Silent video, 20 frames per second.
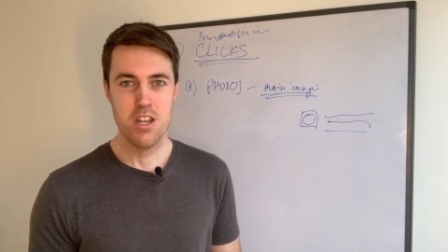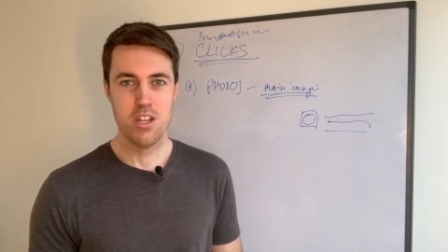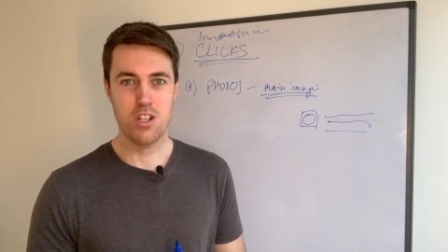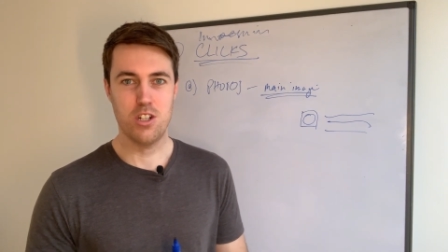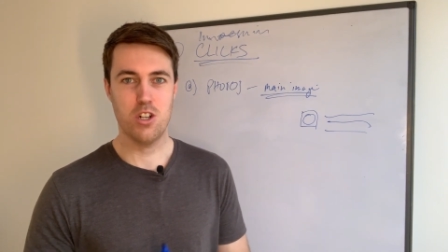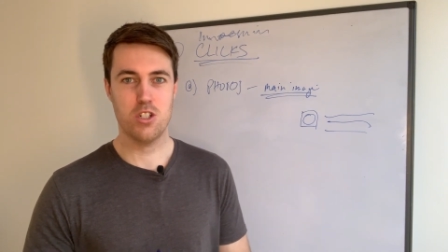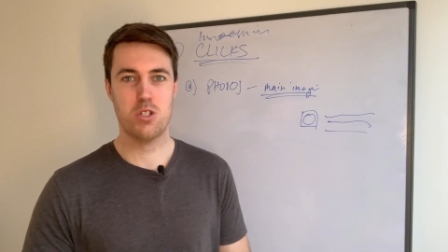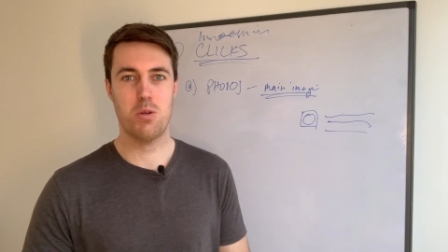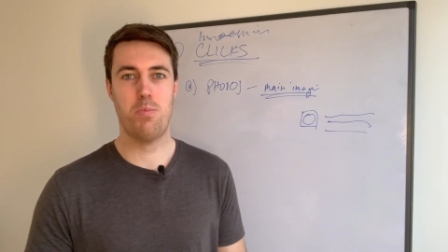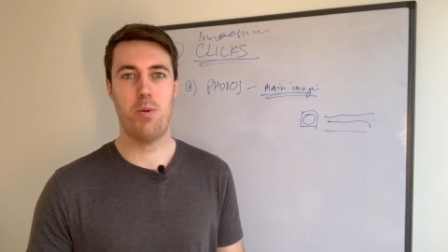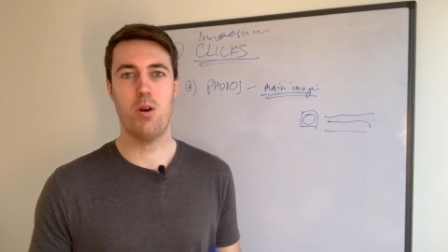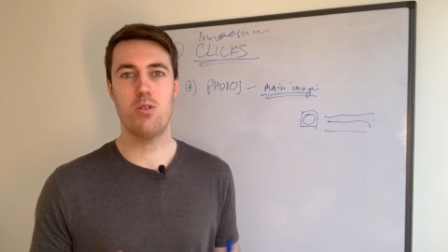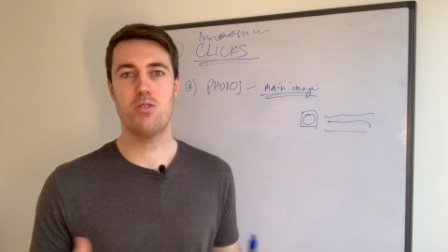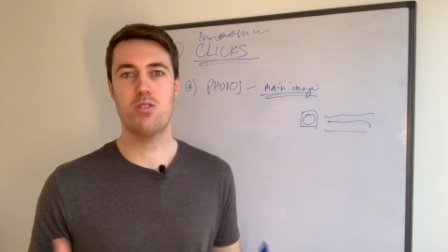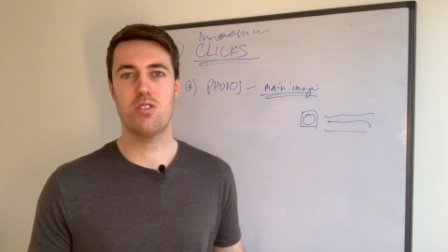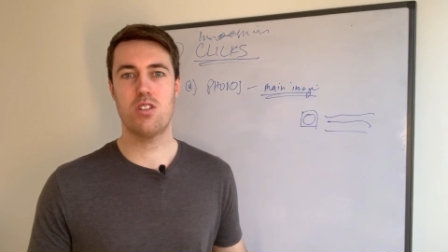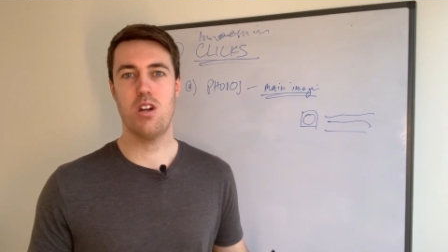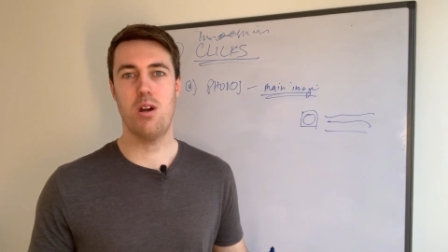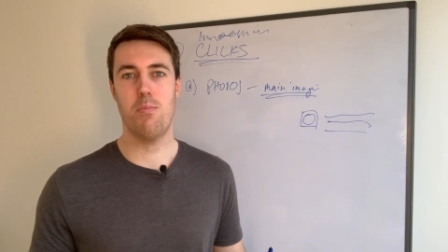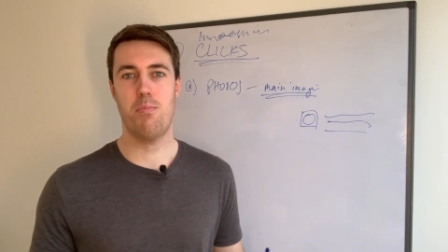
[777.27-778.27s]
you're not
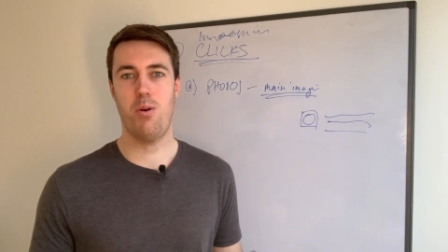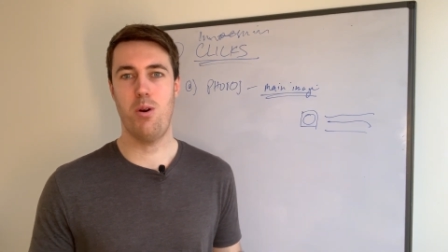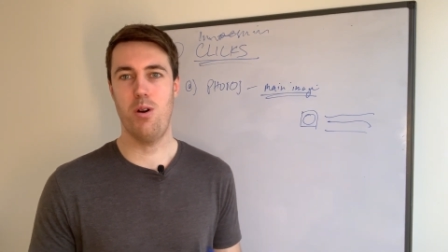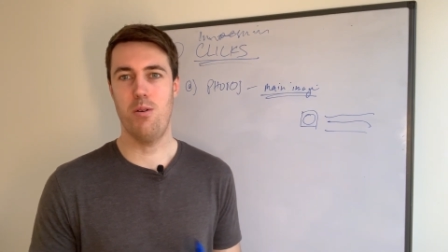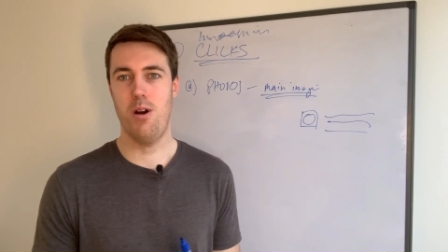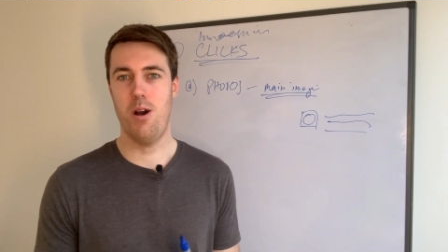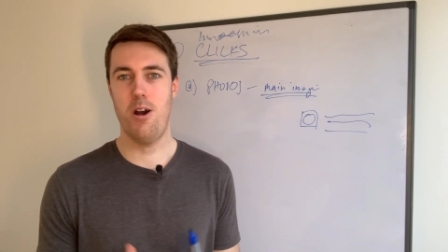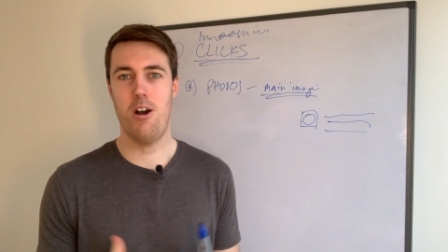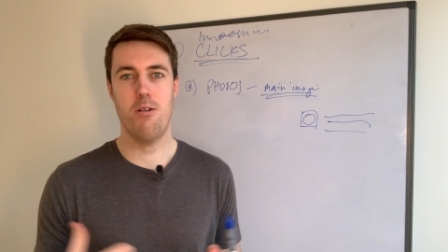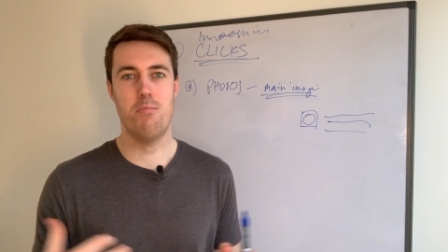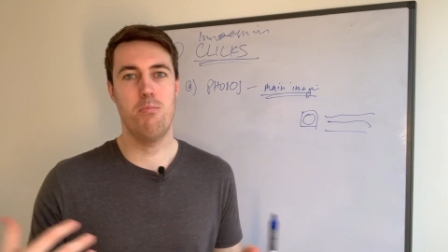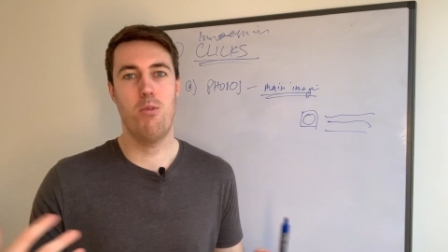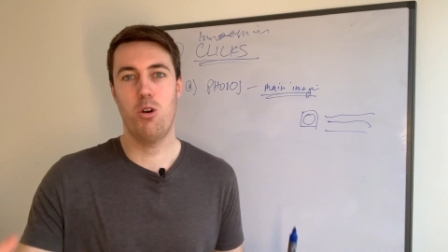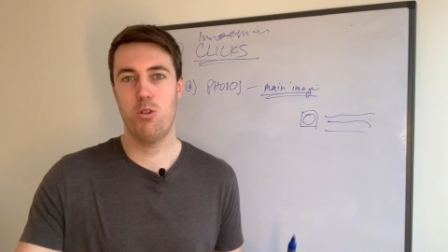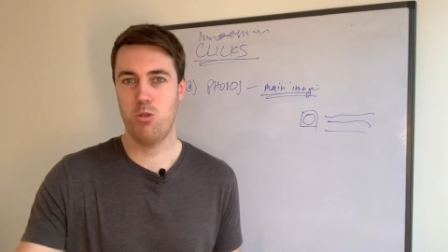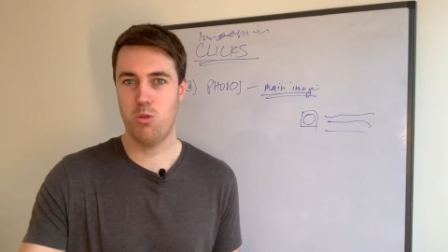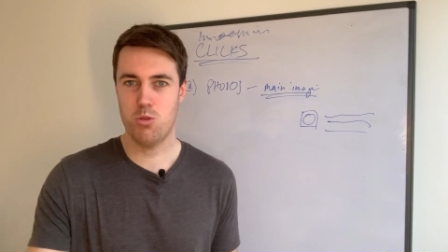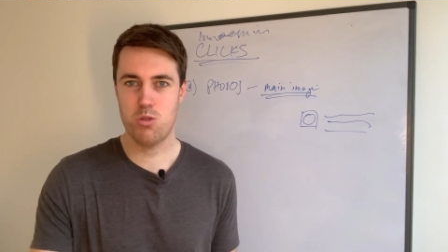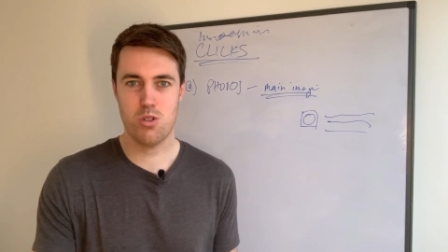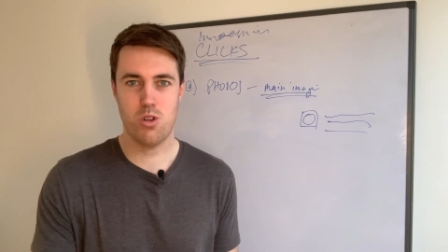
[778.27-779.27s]
supposed to put uh,
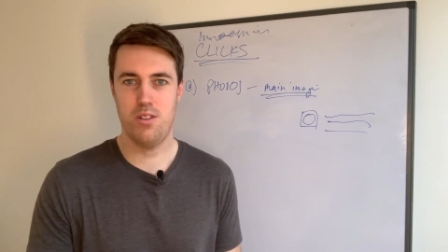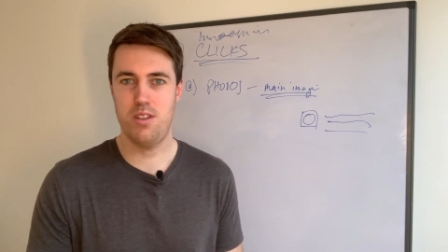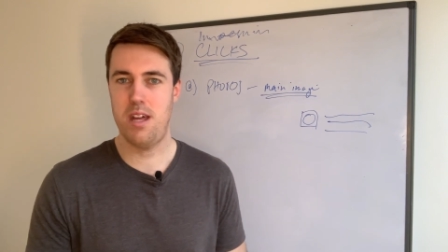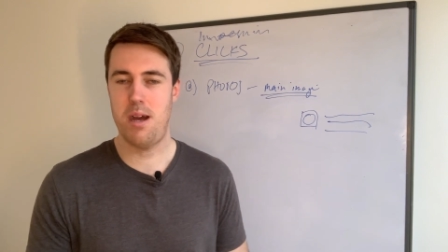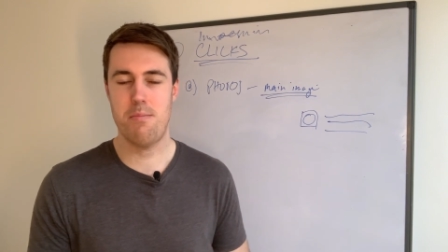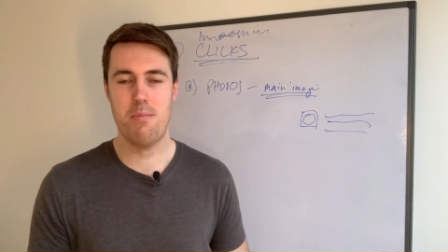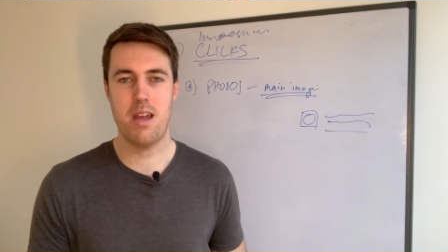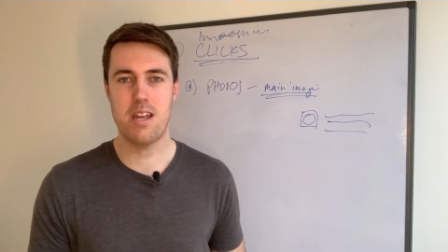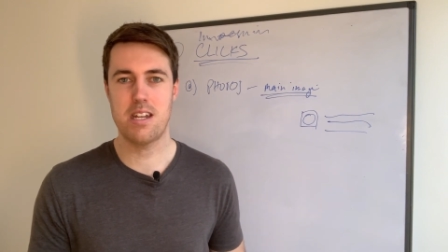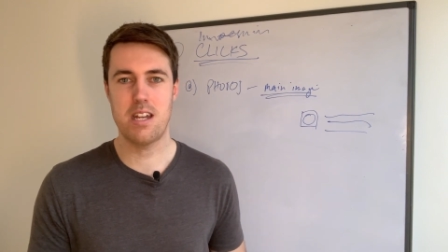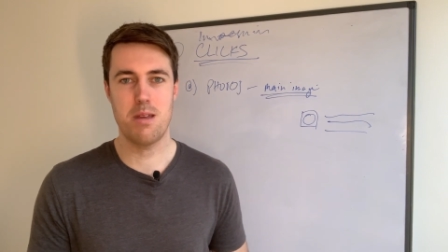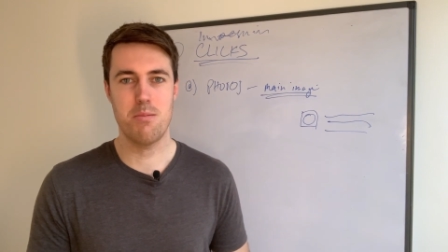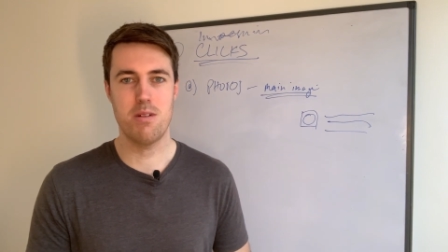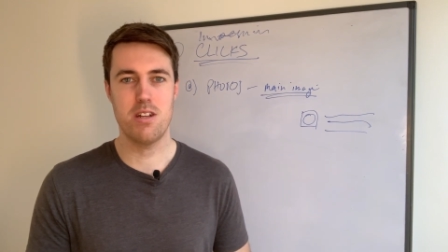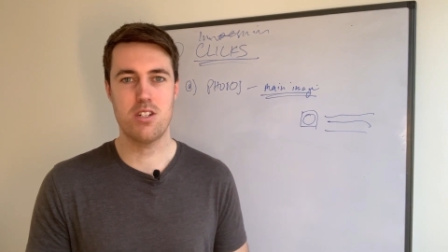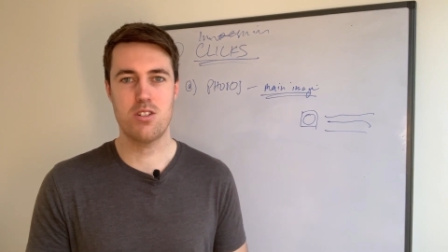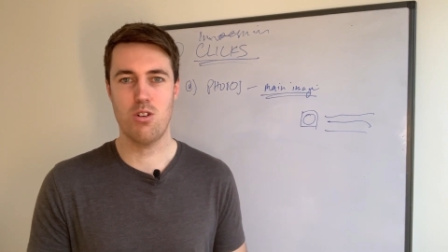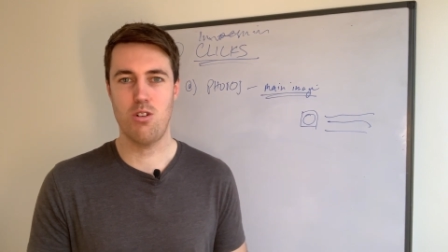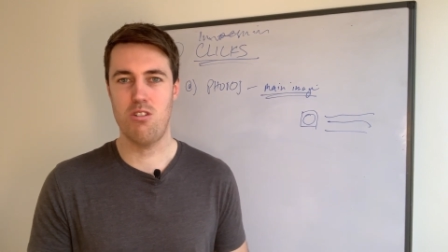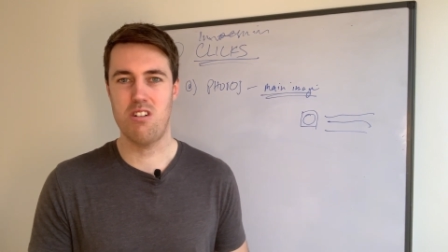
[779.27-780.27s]
models on that main
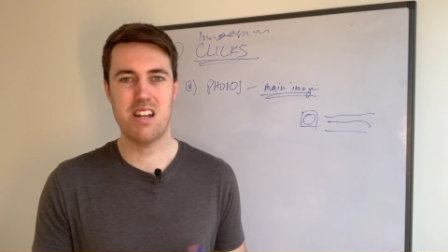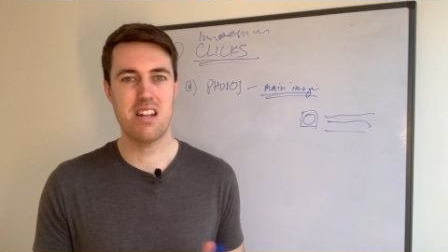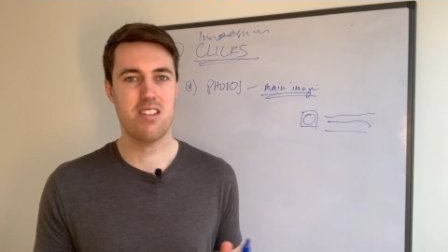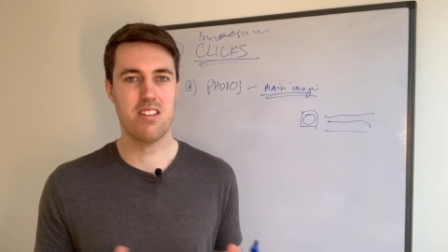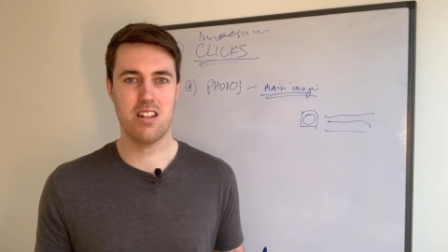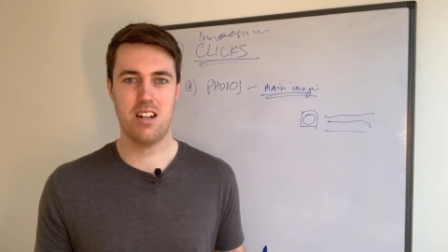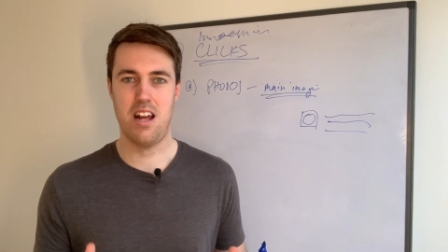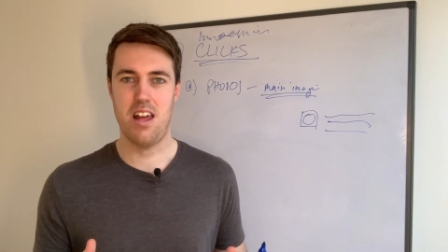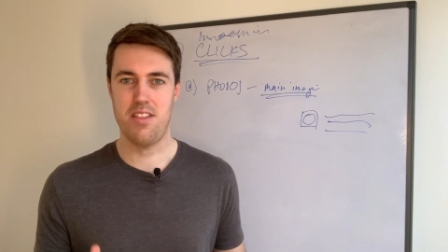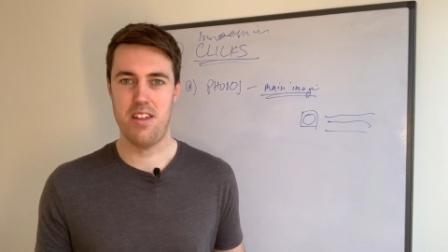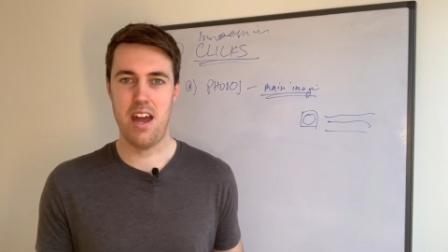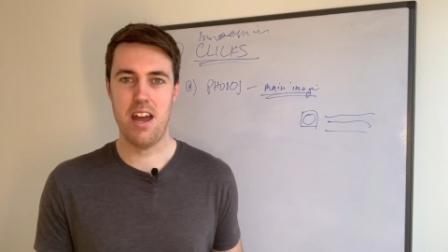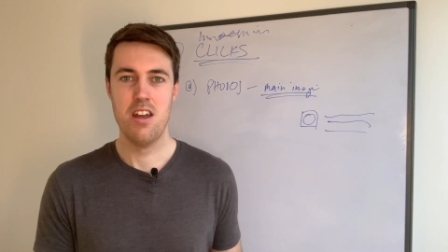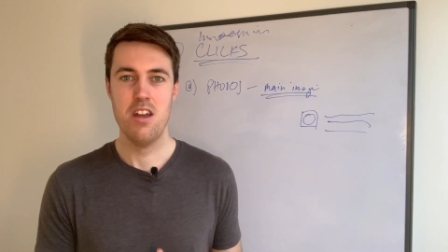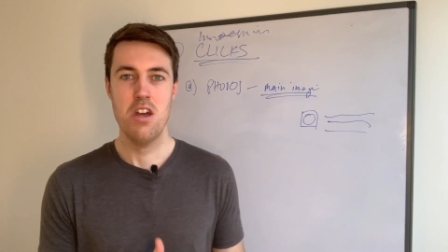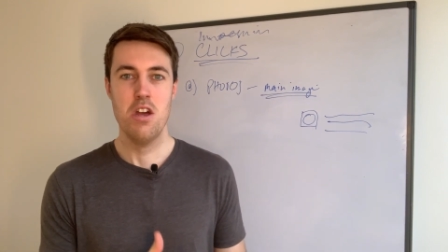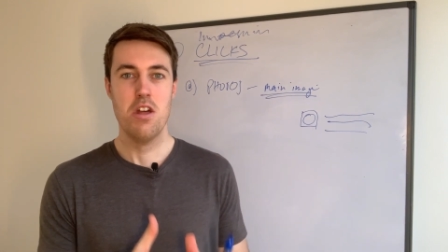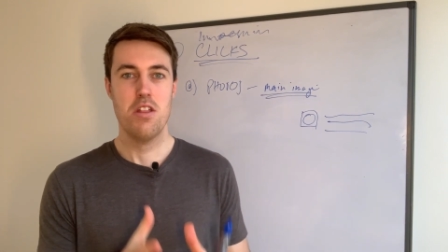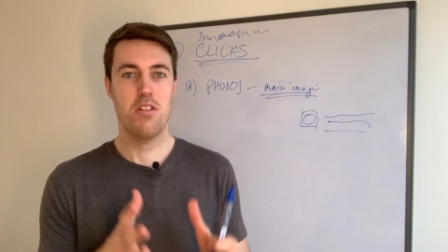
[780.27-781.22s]
image or anything like that.